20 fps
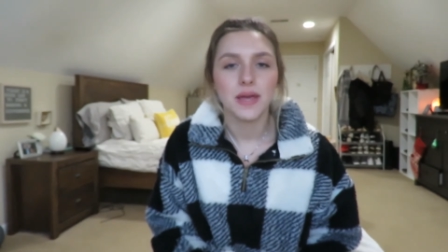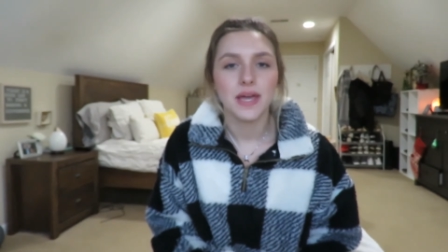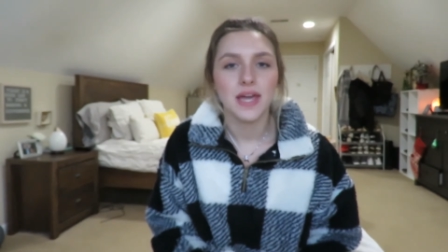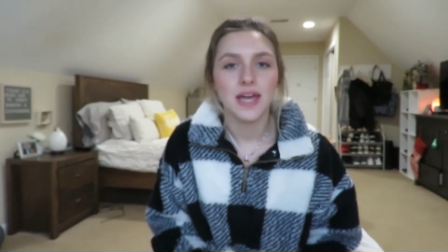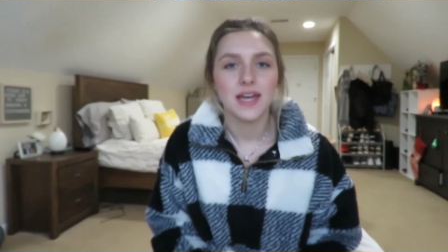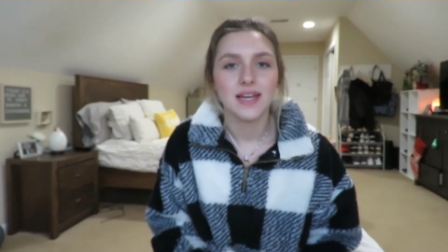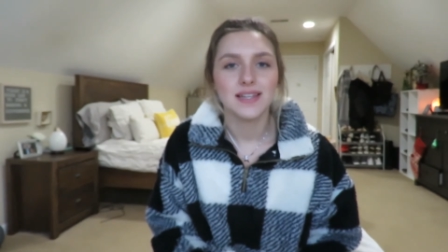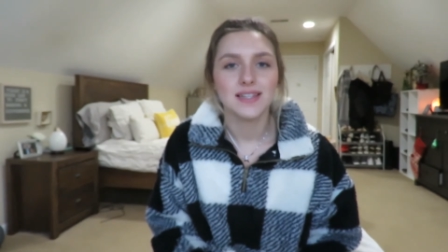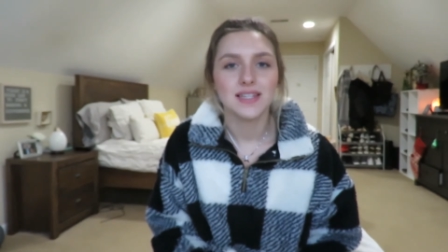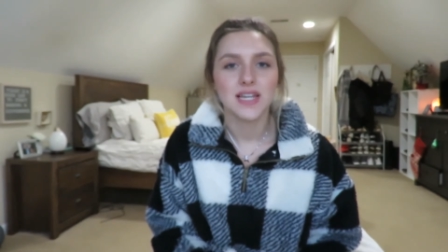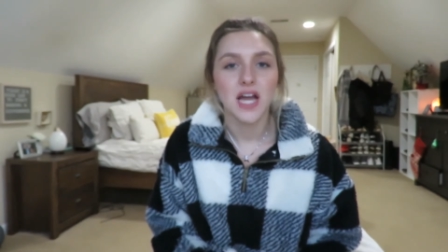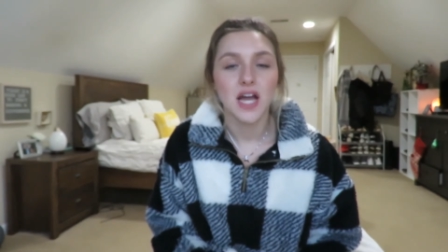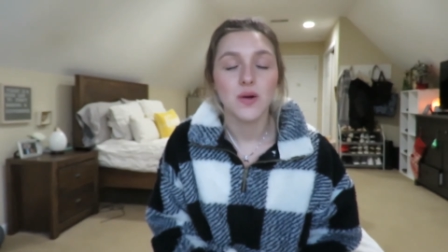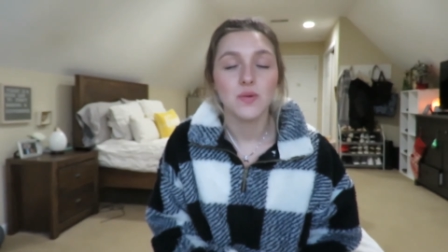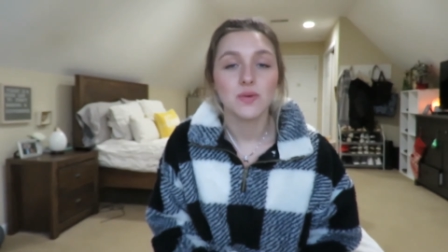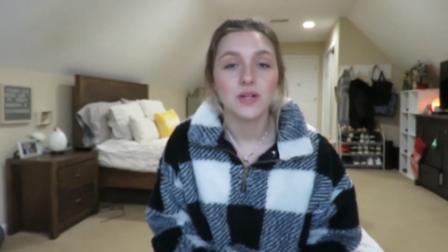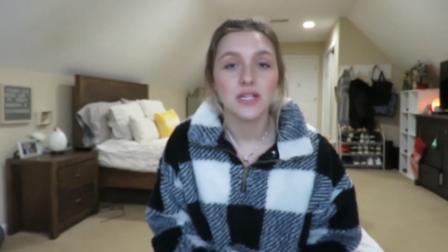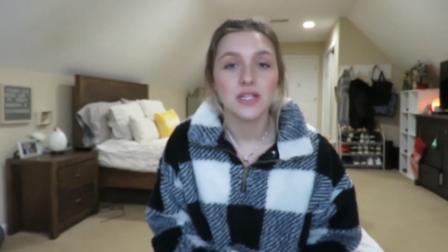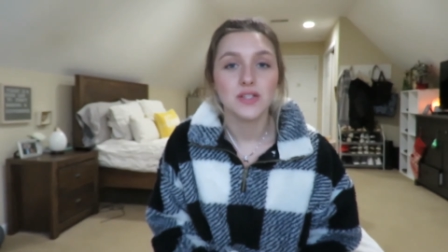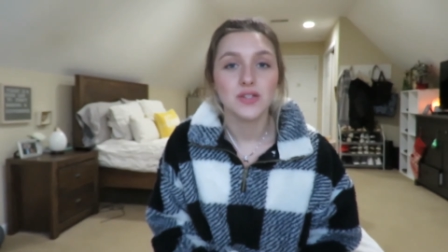and I
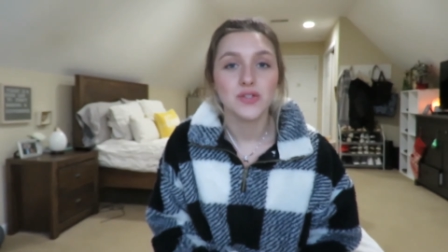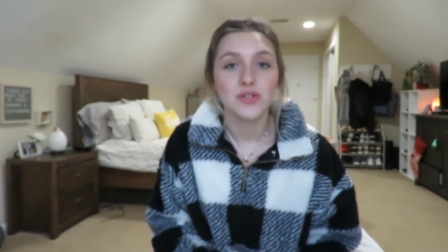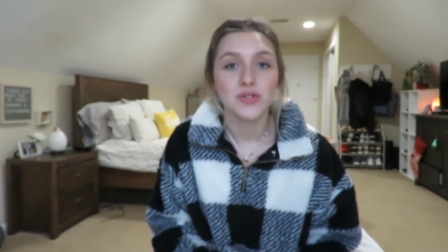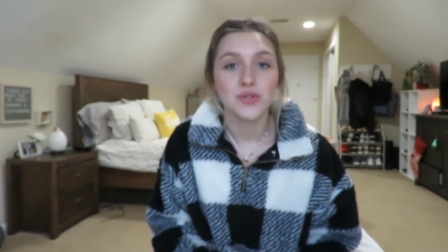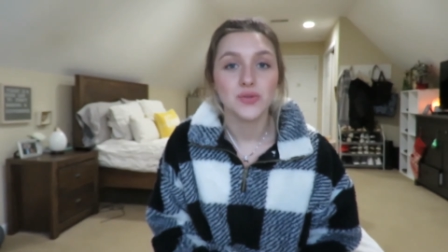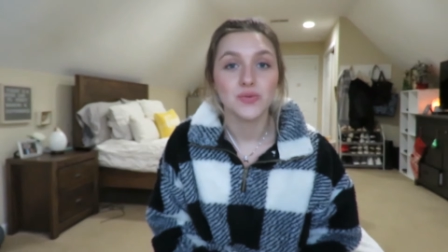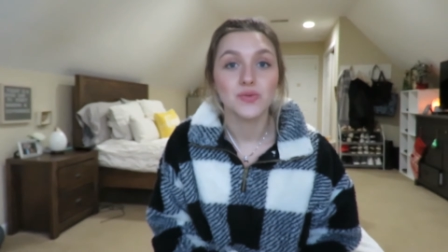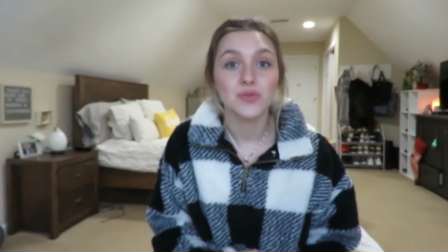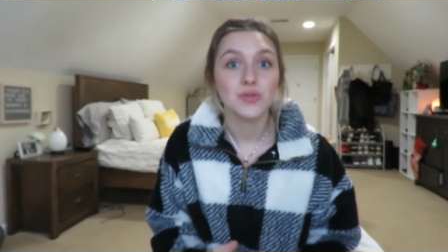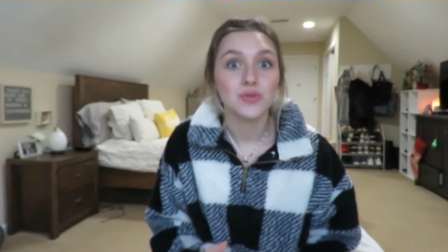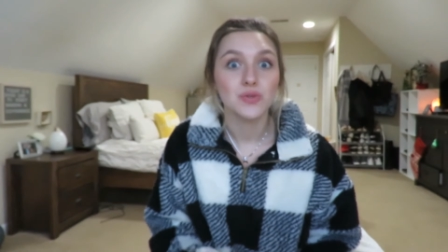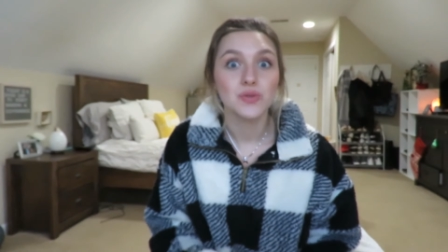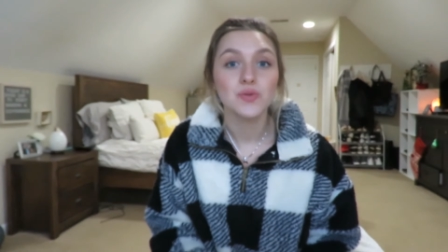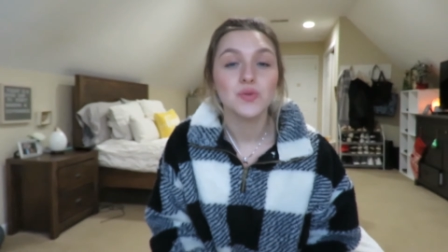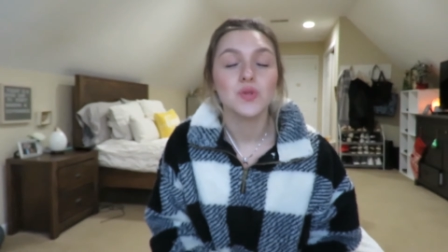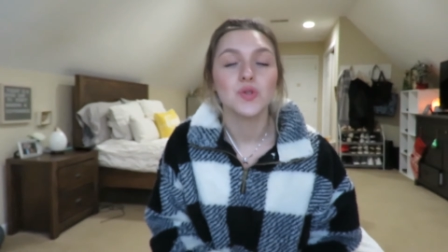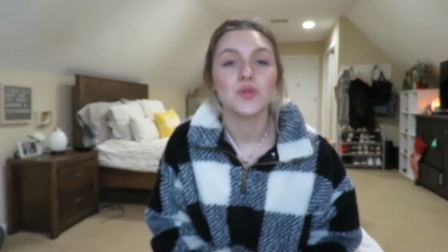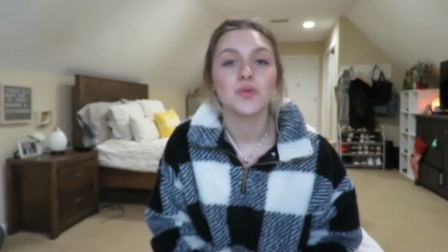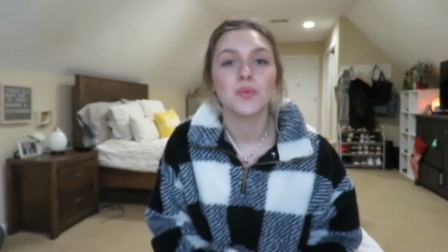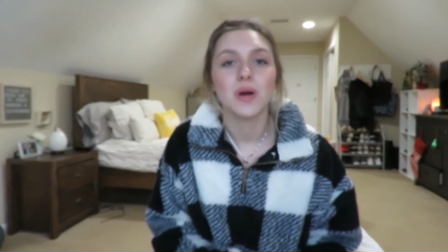wanted to do
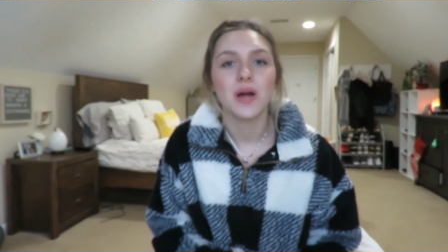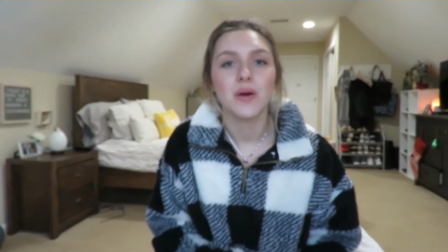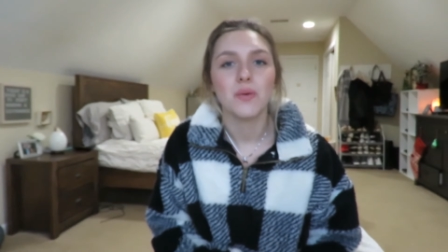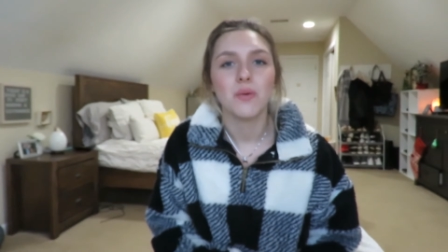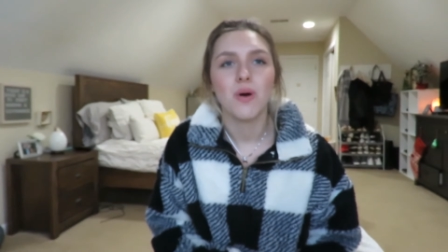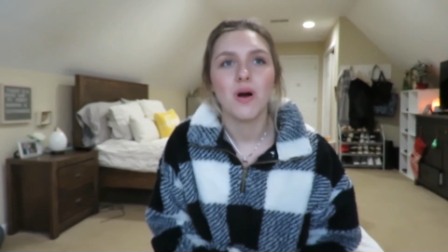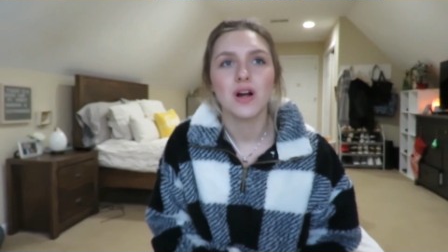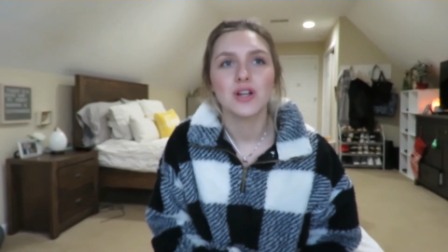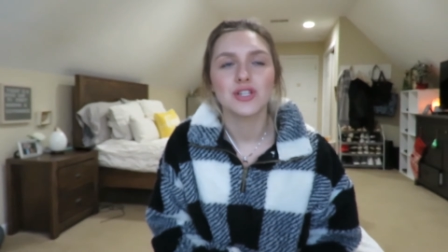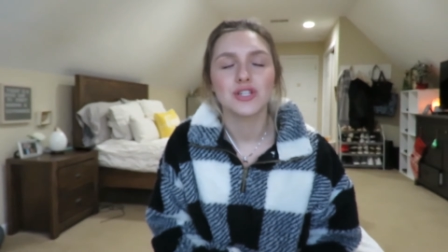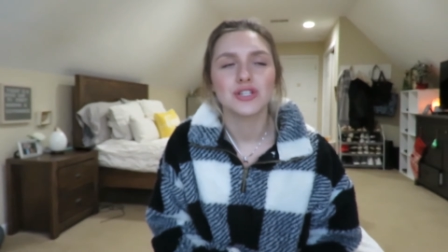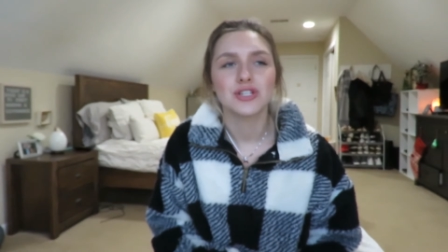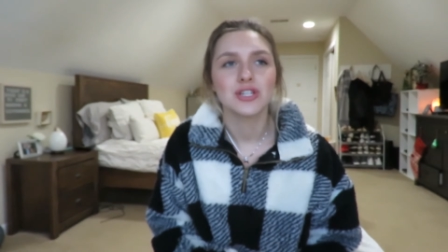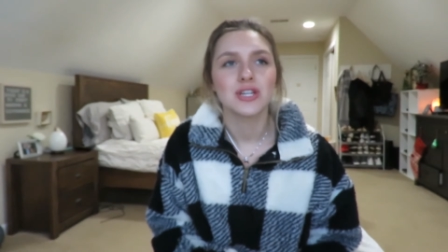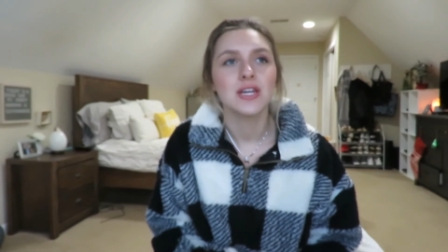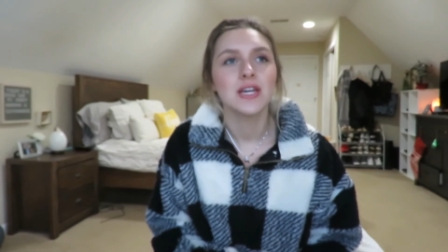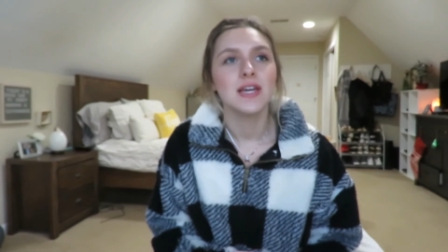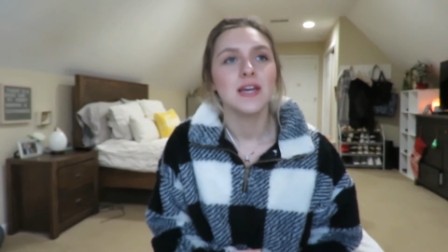YouTube. I watched